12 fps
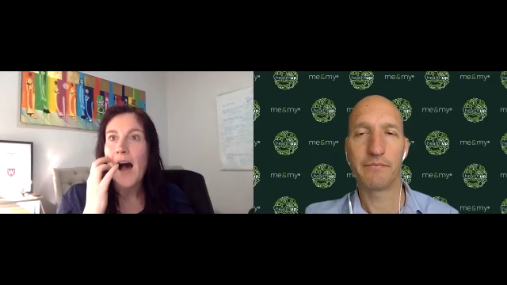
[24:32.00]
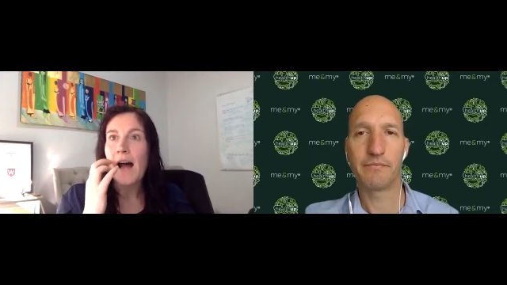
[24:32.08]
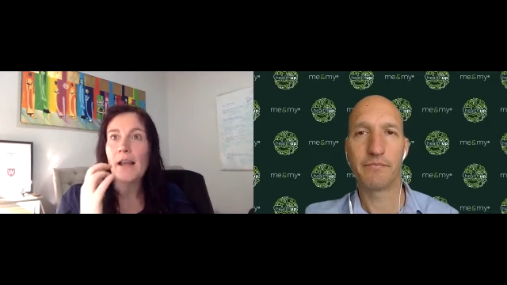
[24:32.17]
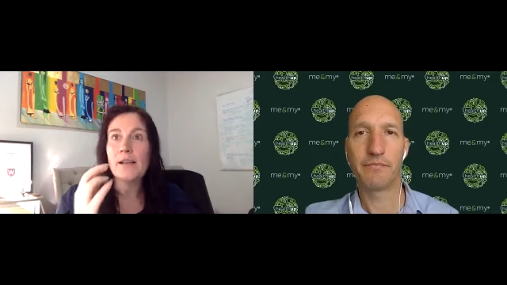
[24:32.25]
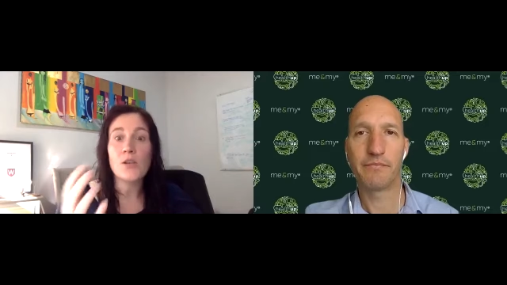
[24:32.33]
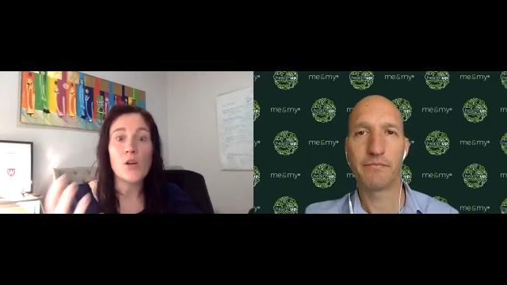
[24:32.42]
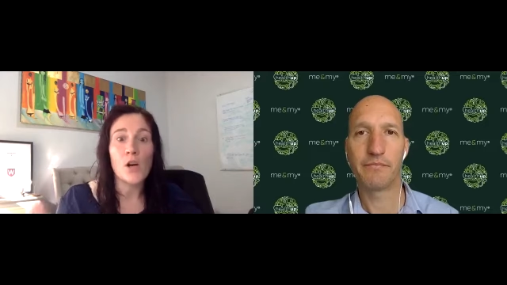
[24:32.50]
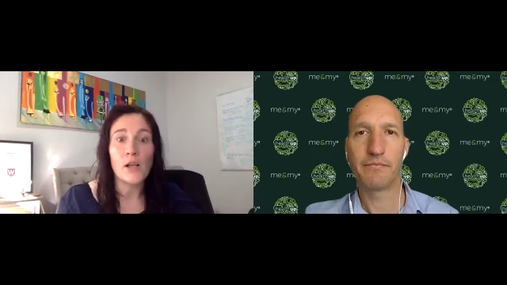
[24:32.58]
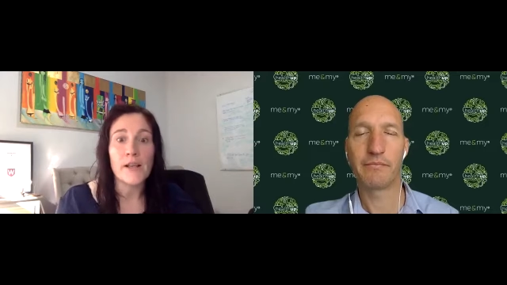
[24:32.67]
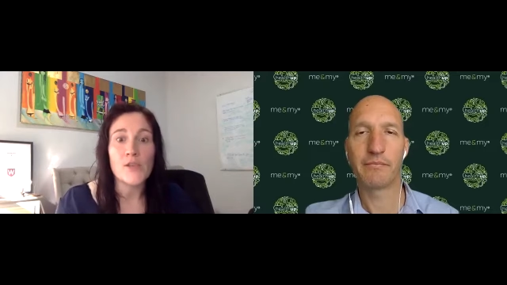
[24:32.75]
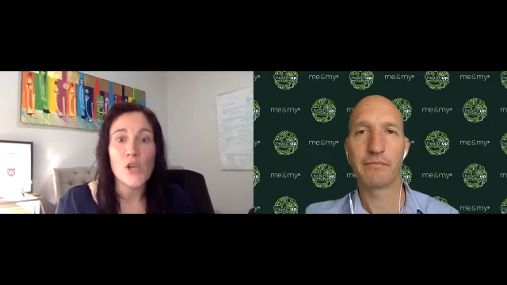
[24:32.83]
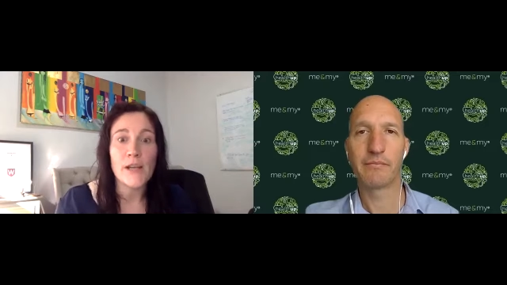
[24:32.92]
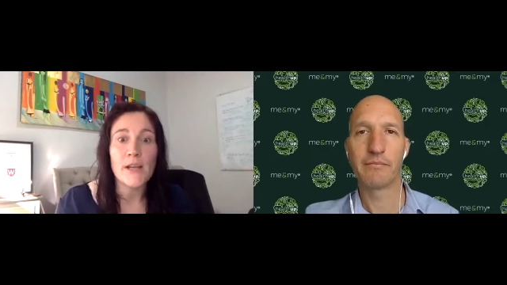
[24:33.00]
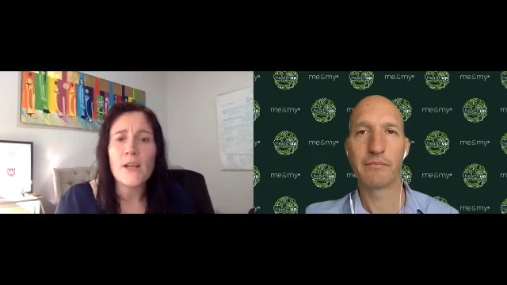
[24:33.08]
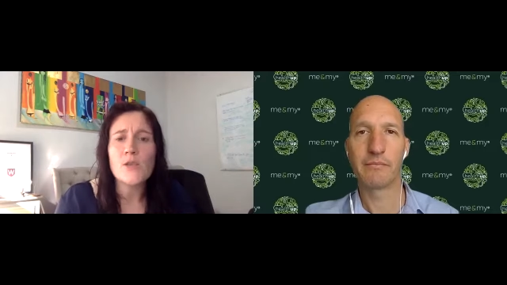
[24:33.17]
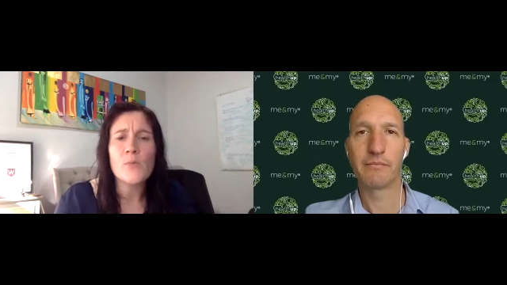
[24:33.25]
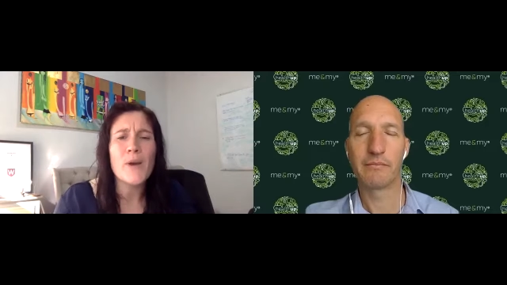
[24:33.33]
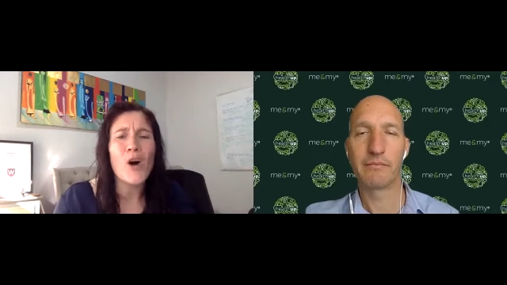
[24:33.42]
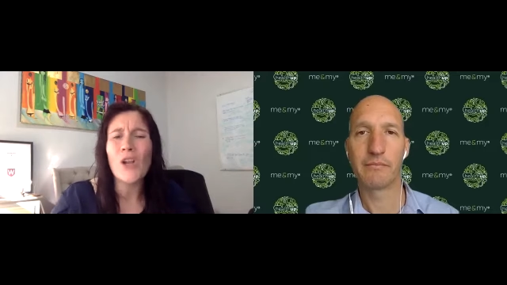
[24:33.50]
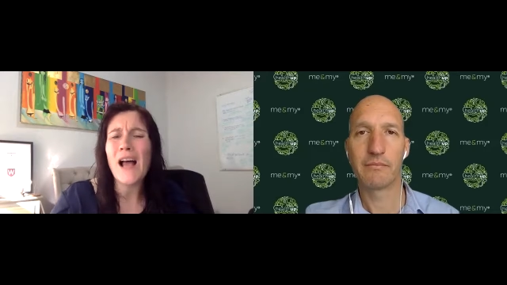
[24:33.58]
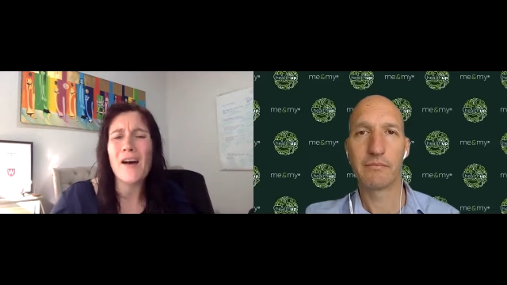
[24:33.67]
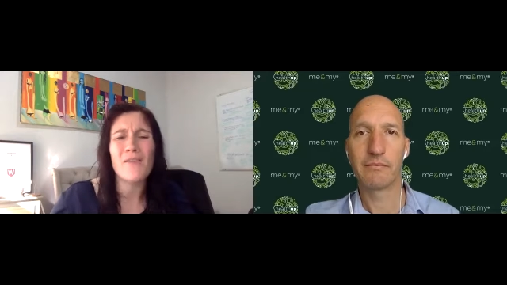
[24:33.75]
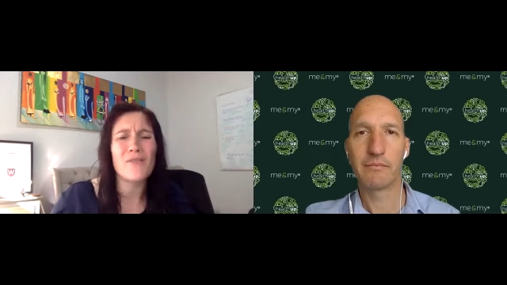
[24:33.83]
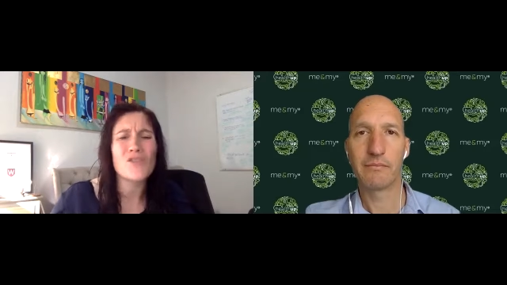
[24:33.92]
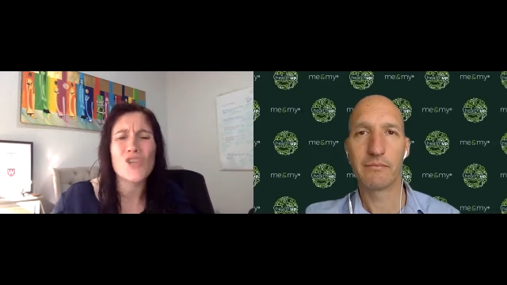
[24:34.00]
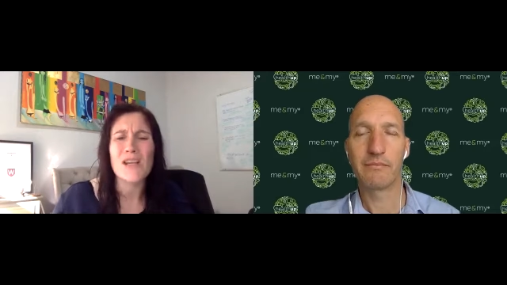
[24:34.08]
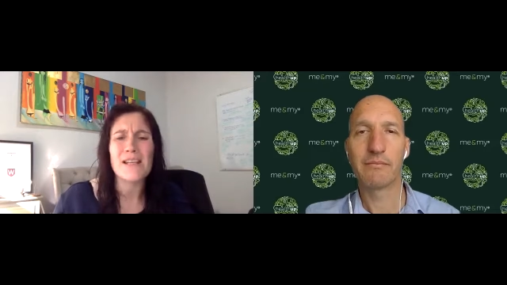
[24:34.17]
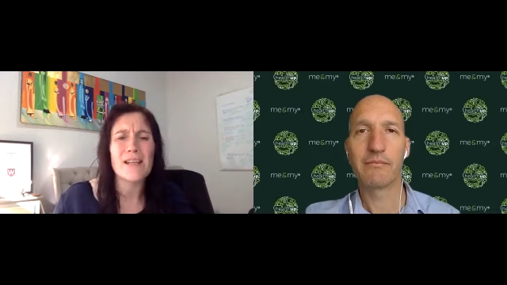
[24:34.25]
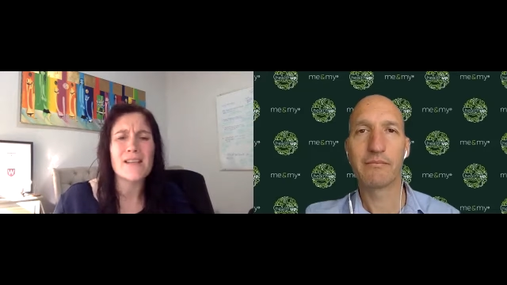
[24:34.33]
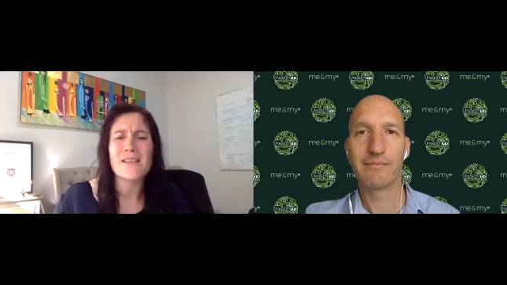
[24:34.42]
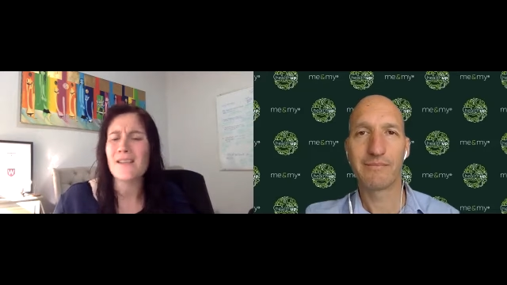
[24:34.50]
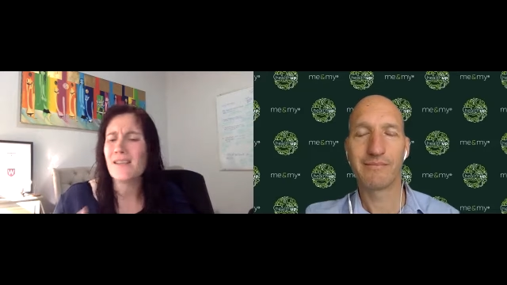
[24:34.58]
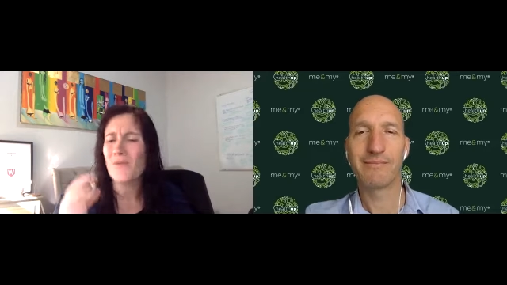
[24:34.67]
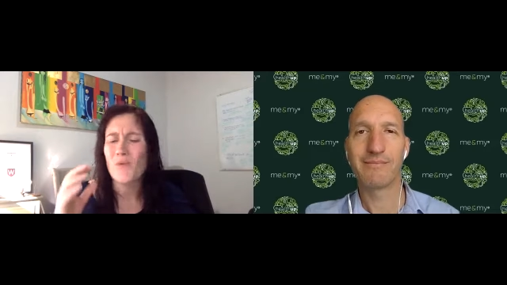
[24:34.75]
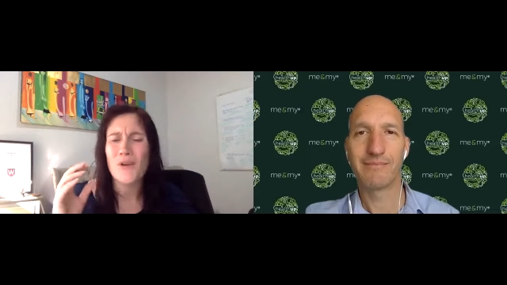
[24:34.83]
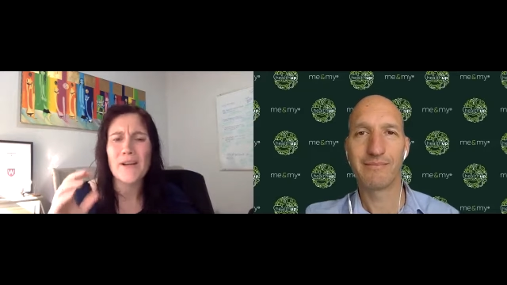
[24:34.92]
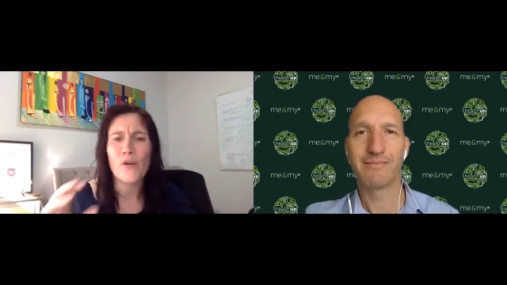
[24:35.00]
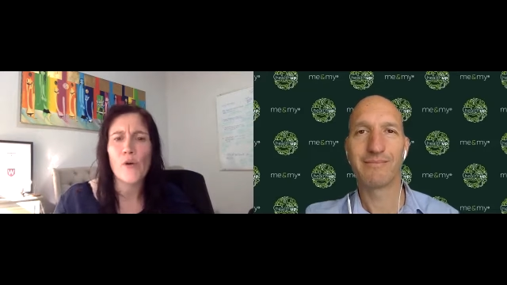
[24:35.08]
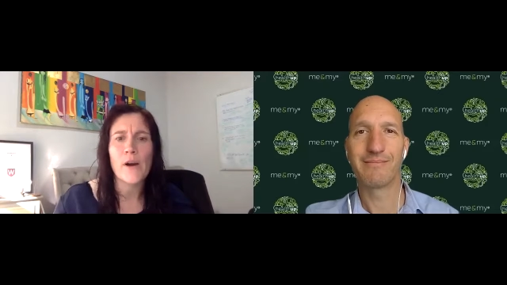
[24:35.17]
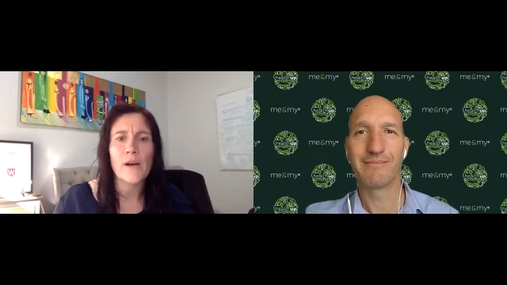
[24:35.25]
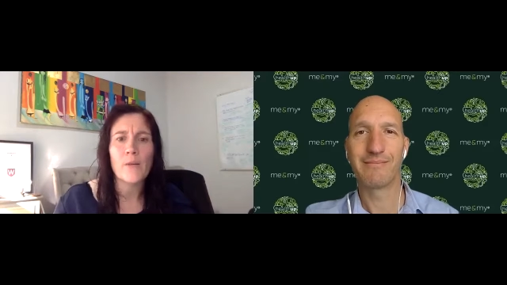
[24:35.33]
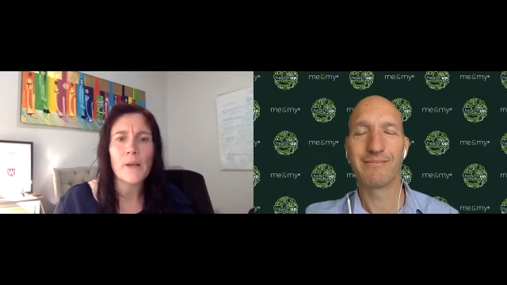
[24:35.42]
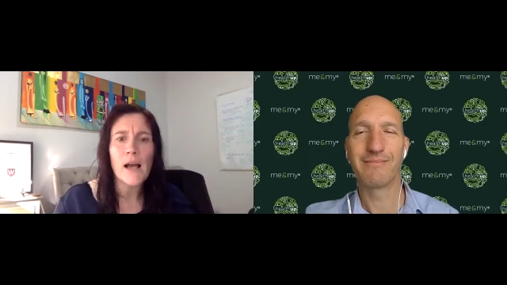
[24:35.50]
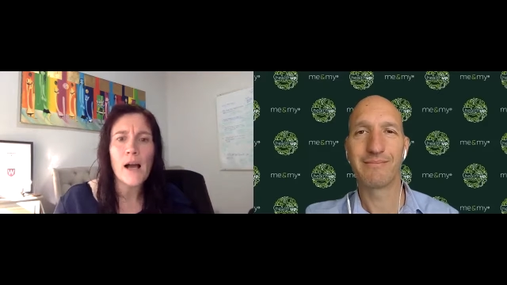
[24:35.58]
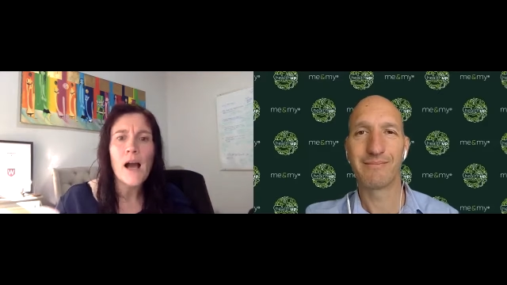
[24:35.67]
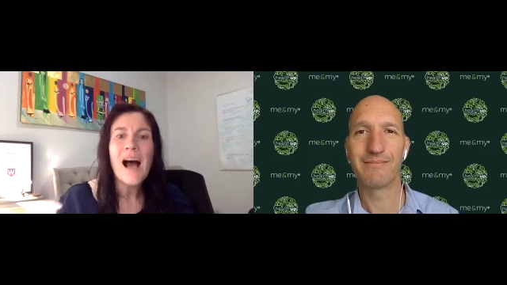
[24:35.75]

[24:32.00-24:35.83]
Speaker 1: I like to call it a genius. We all have geniuses that we're incredible at.